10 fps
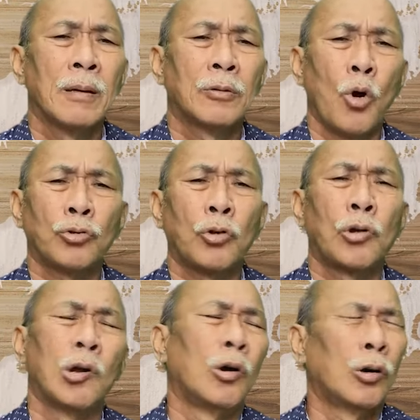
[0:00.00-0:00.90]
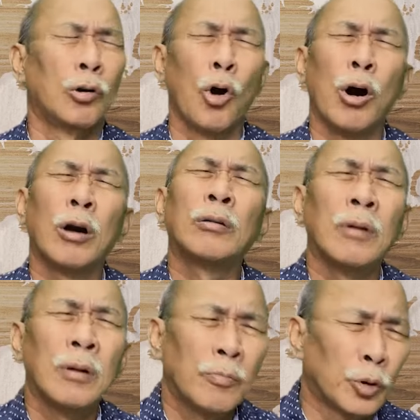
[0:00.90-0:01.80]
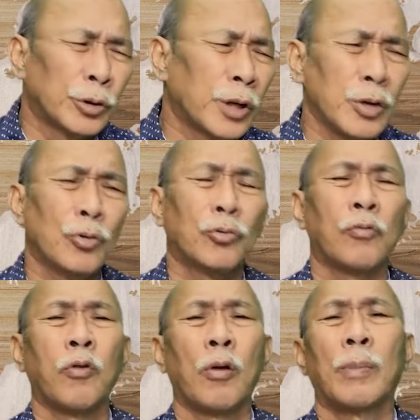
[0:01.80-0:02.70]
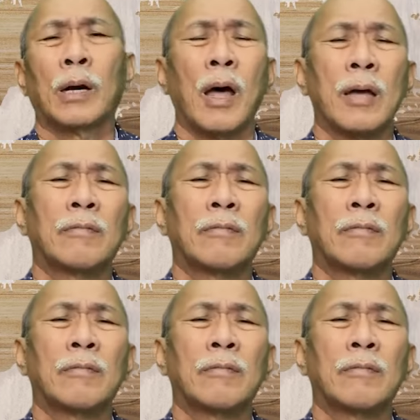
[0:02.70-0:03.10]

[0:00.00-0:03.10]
Talk to the Lord. Lord, continue to form our life.